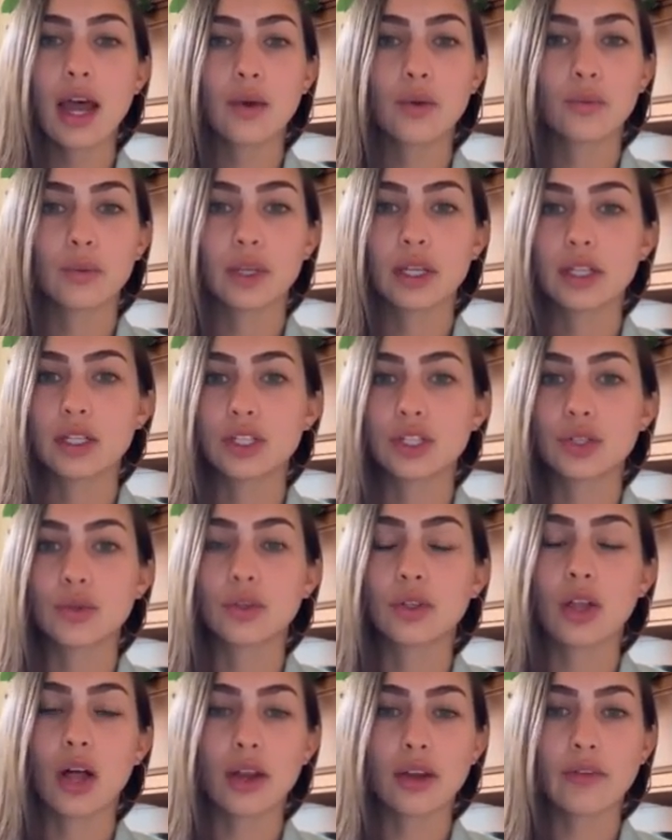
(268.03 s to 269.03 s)
We do a
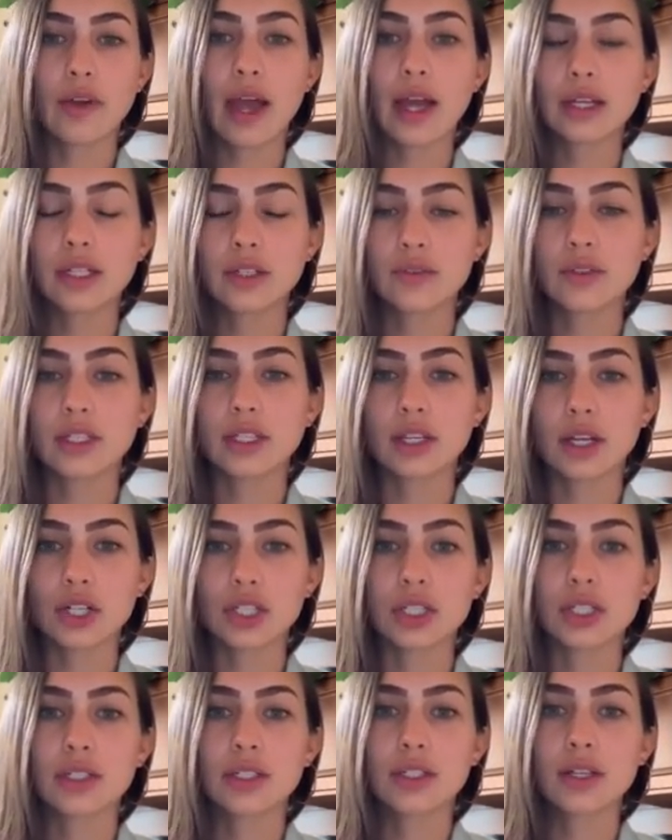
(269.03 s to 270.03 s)
lot of active
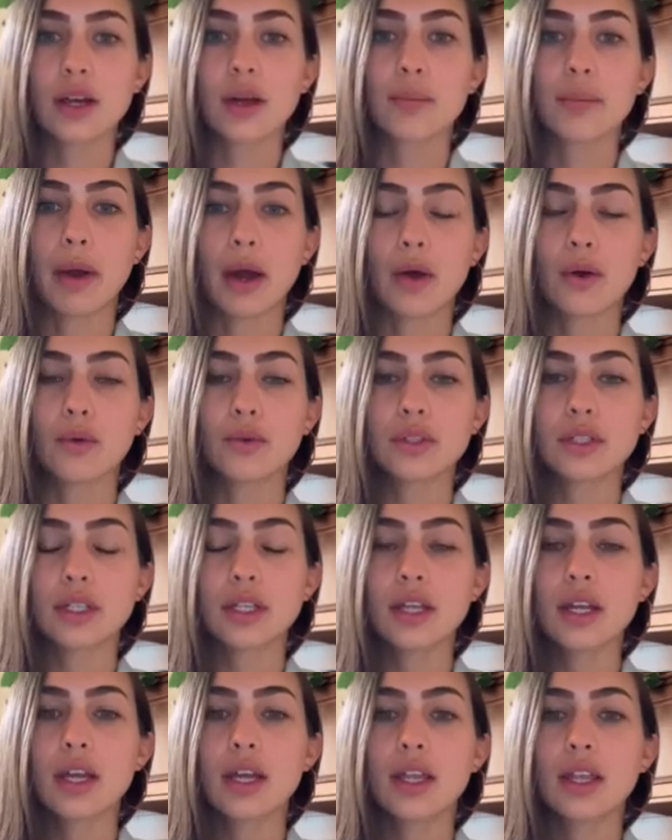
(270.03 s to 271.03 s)
discussions about
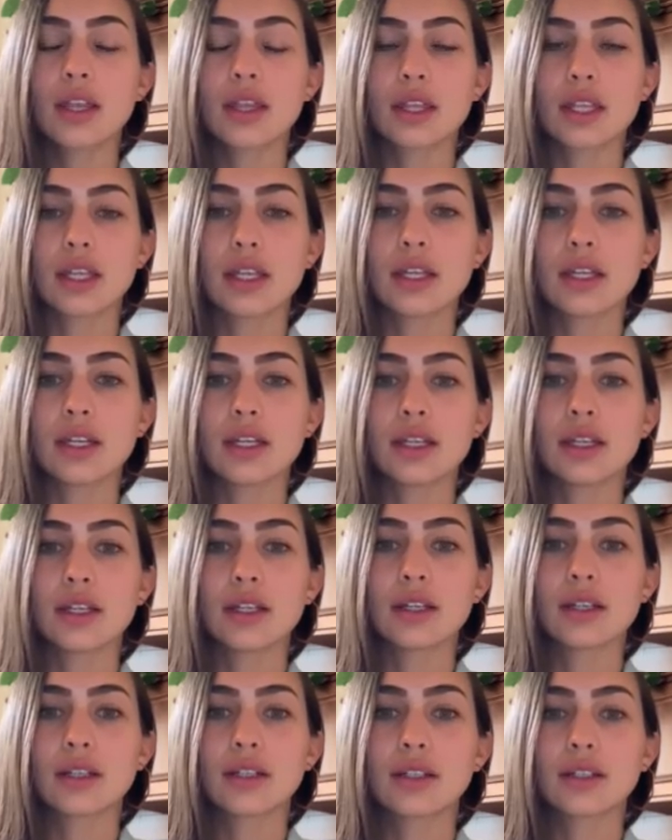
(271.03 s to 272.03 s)
the
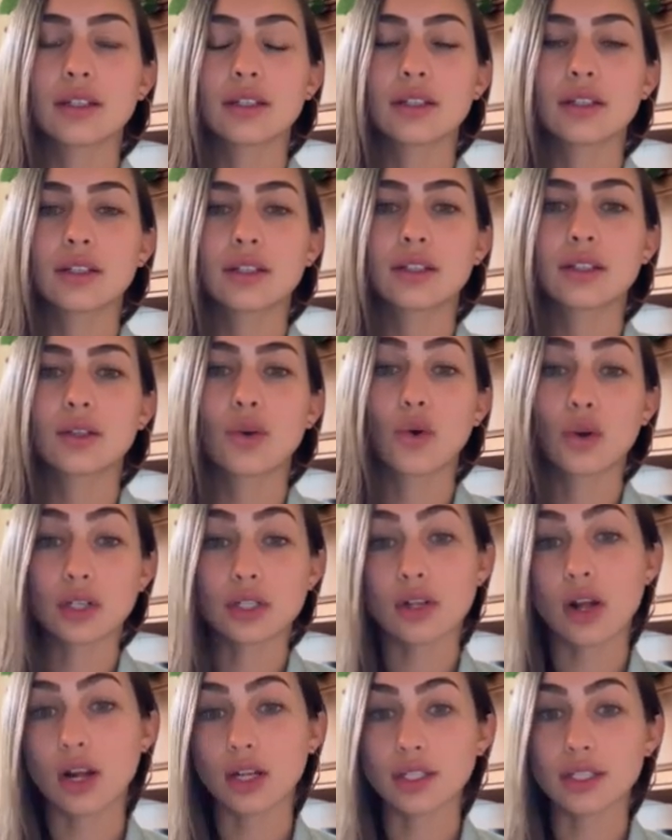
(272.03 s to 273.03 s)
course
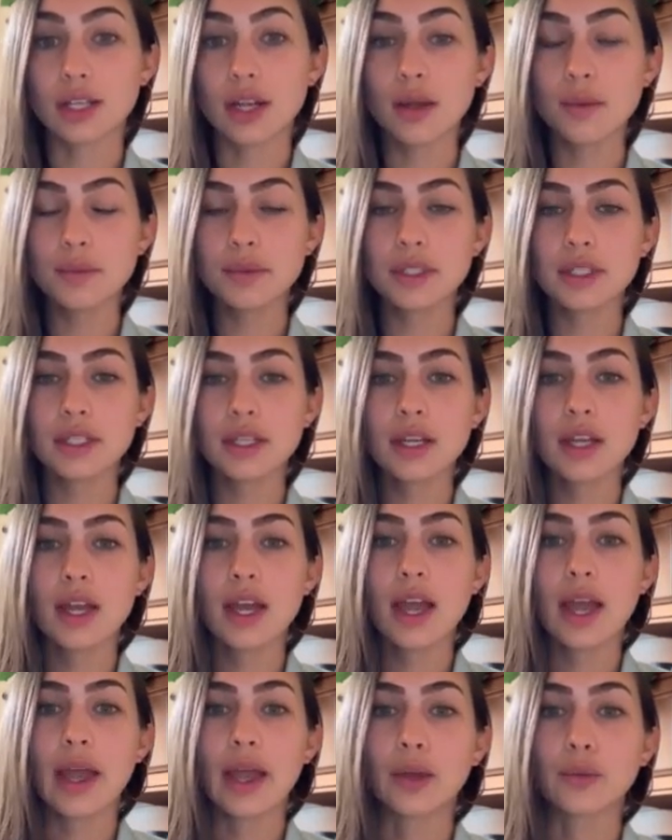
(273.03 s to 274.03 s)
concepts,
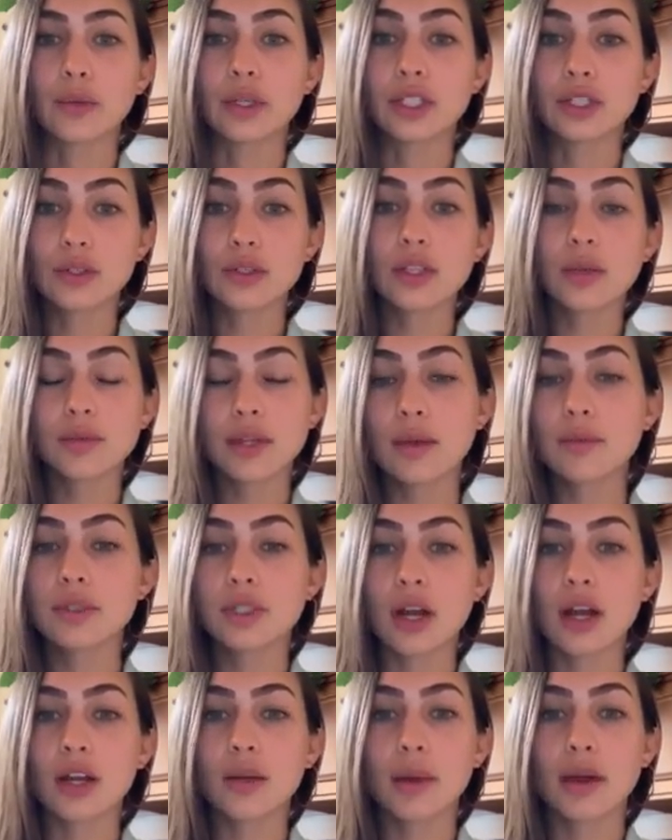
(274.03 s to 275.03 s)
and we do sometimes
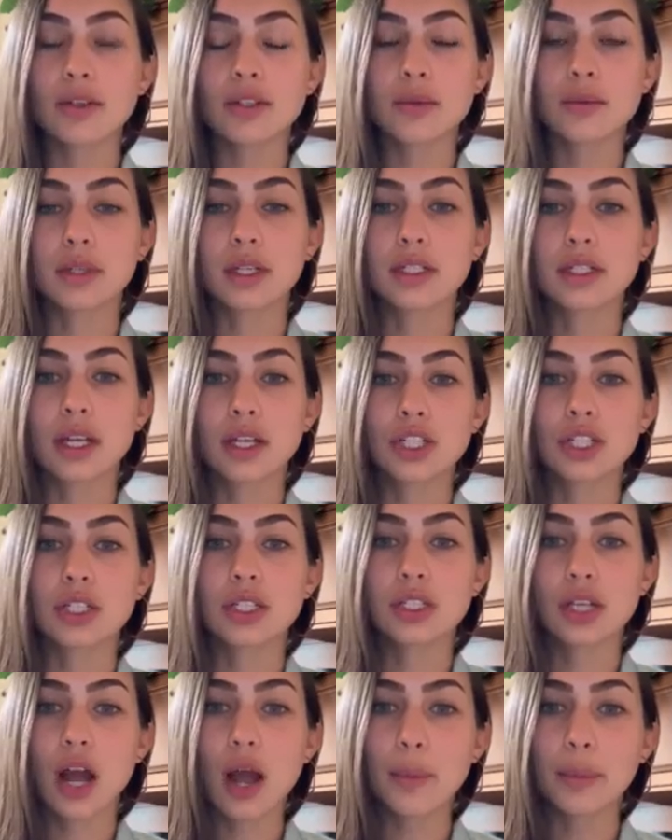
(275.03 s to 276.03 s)
talk about some contentious
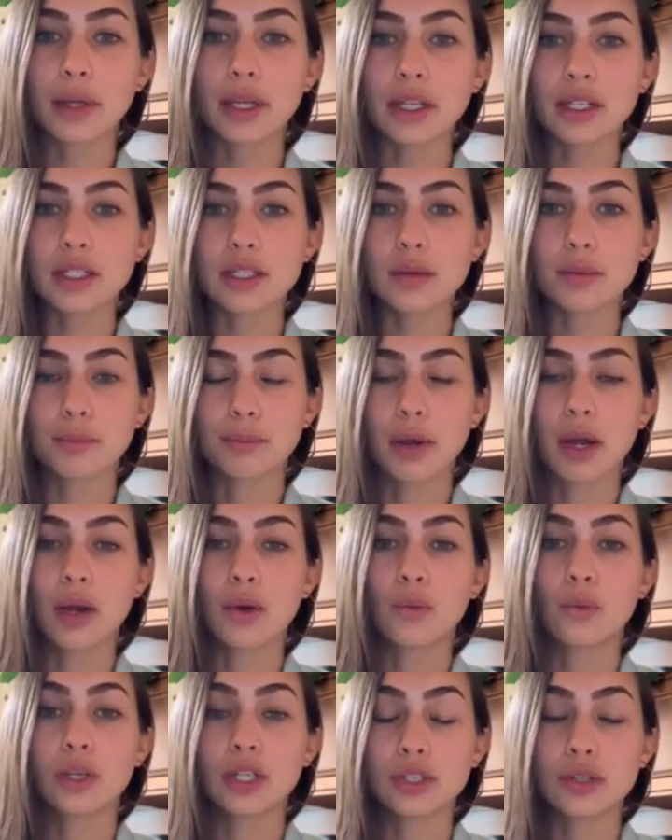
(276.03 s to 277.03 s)
topics,
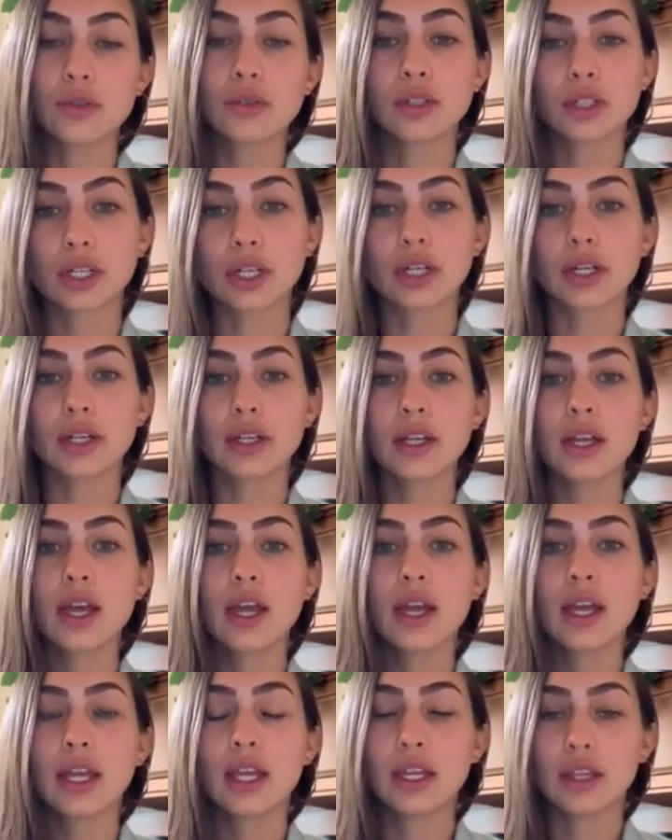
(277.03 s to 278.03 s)
but we do learn
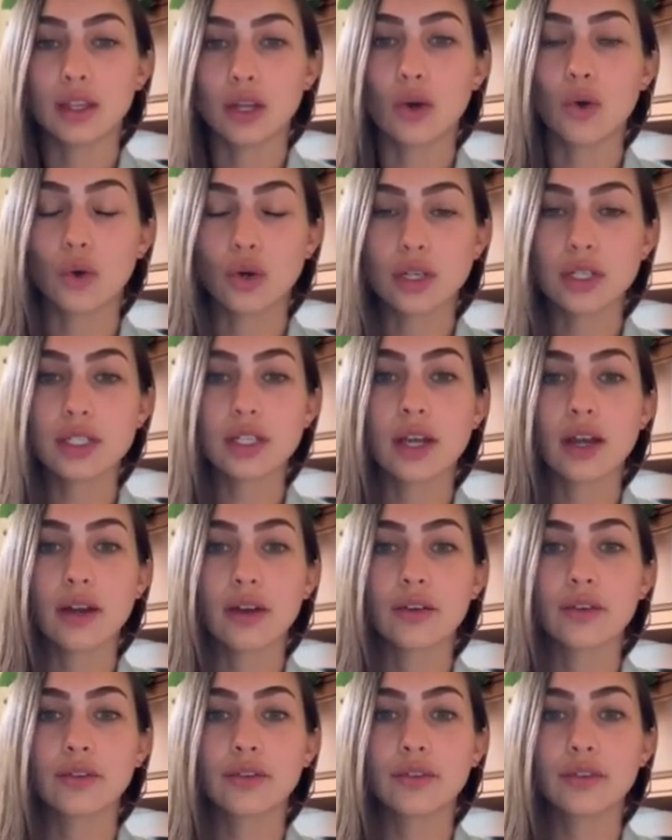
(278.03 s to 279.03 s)
in the course
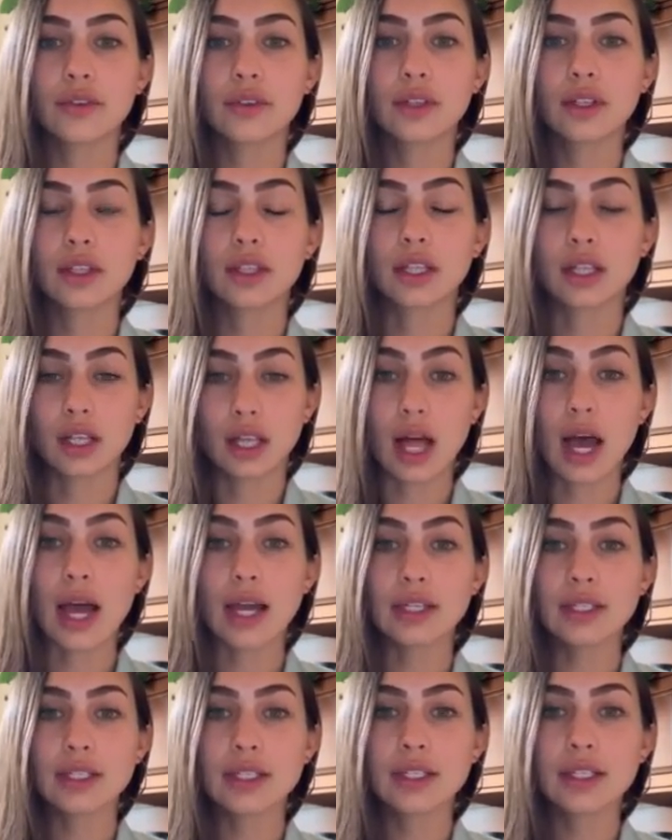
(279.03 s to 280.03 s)
of the
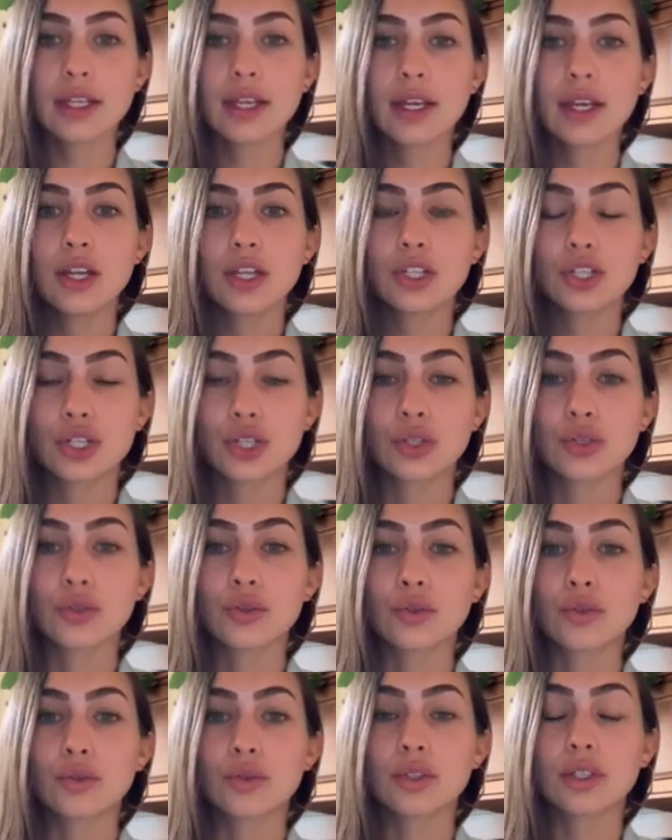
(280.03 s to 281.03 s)
class
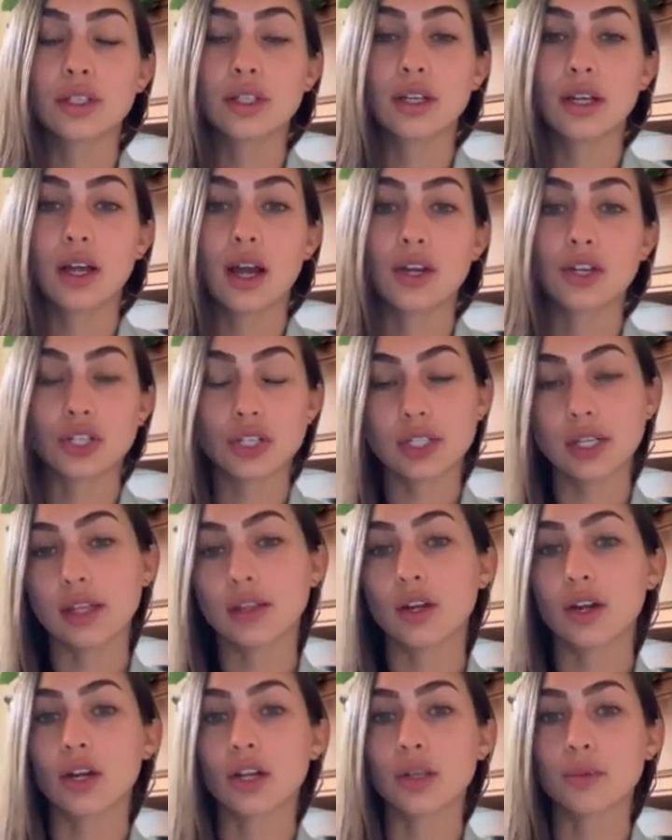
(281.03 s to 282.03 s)
to understand
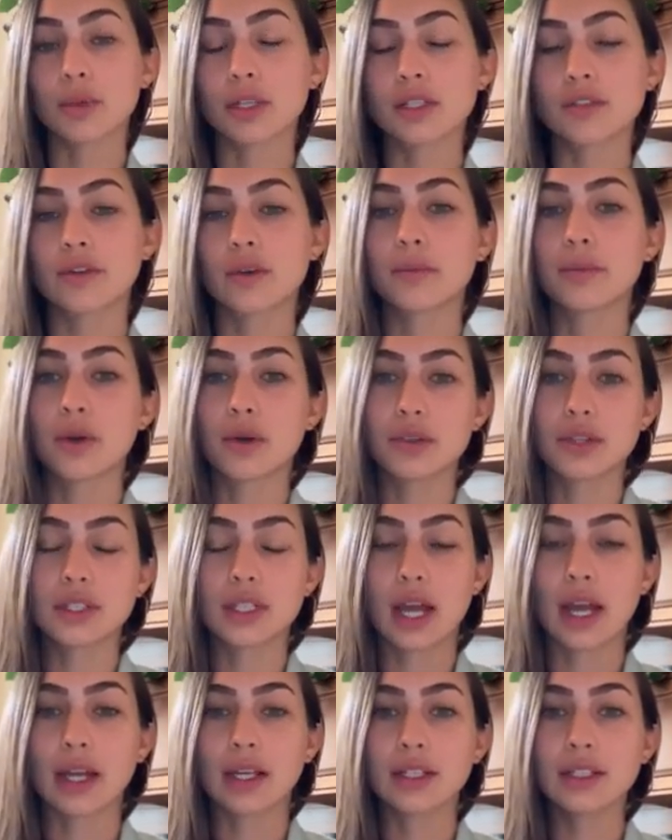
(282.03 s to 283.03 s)
the arguments from both
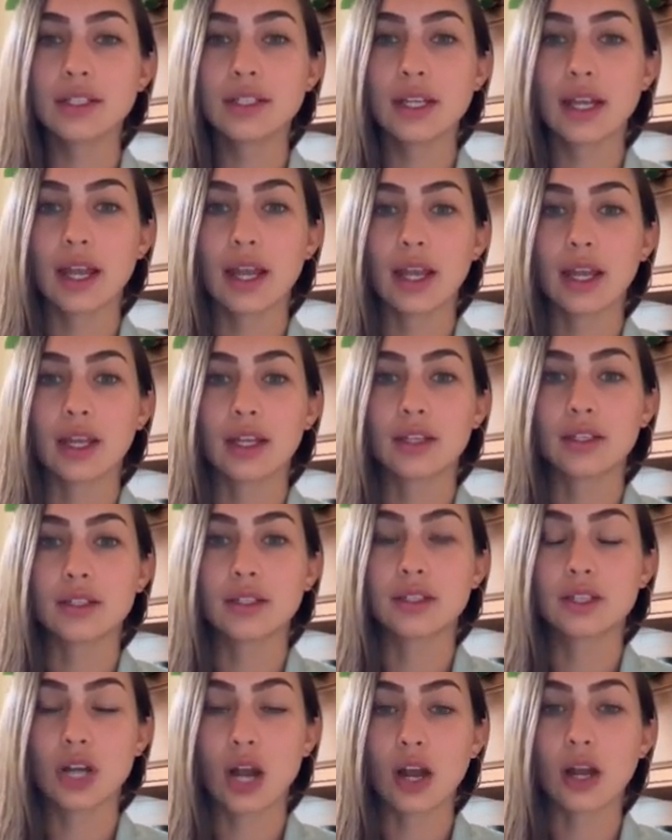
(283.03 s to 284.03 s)
sides and
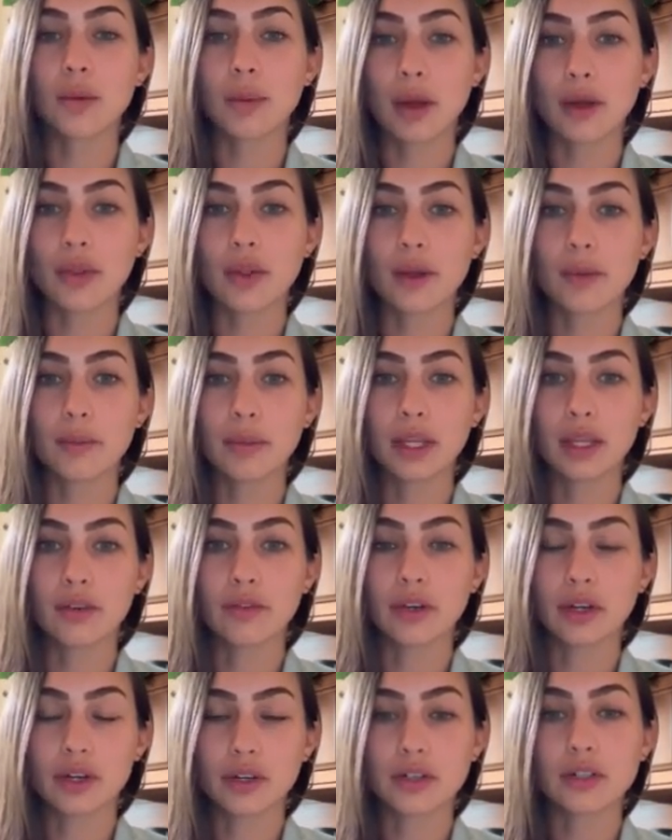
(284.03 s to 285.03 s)
talk about them in a
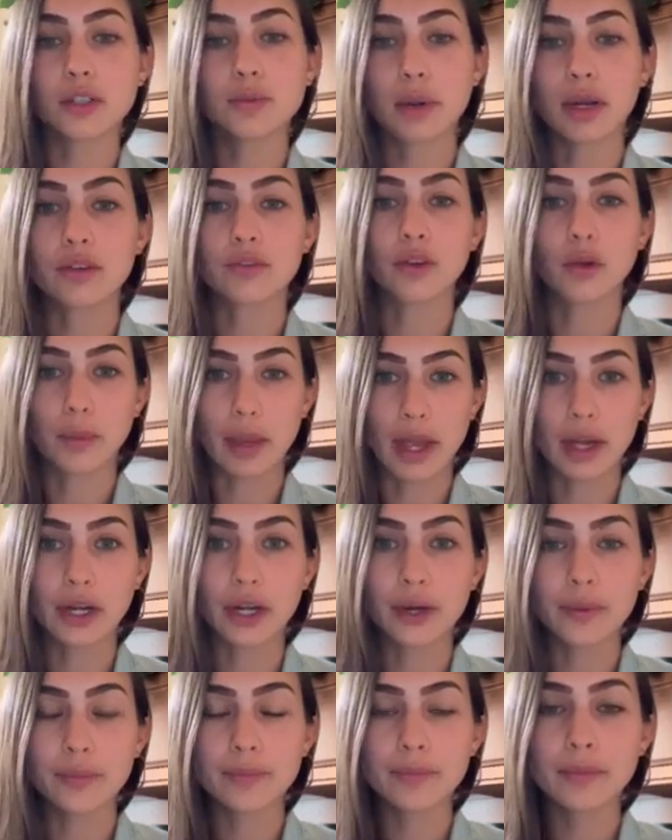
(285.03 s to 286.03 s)
very respectful
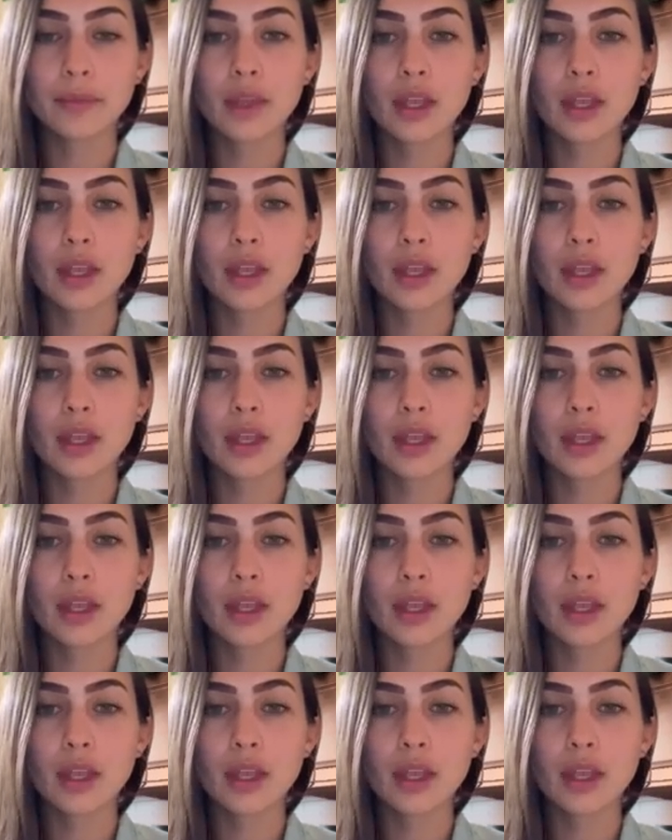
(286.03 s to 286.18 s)
manner.